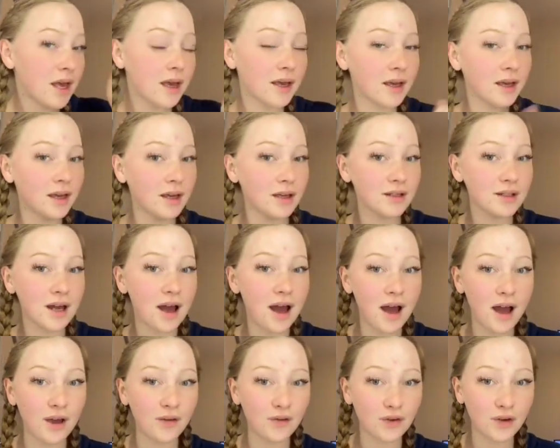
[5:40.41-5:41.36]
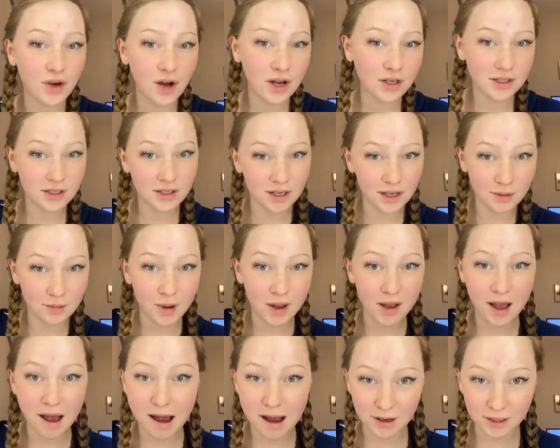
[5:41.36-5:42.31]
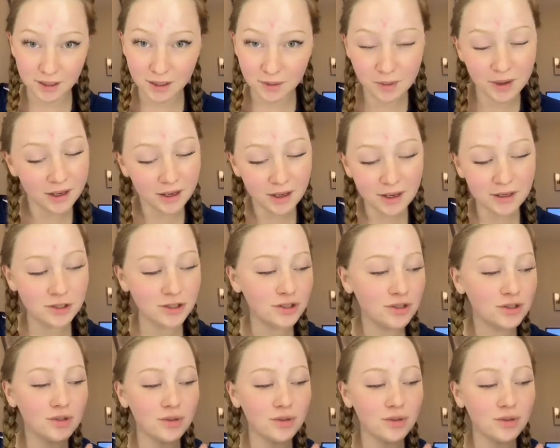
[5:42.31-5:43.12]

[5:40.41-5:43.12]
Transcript: and I forgot to take my acne medication,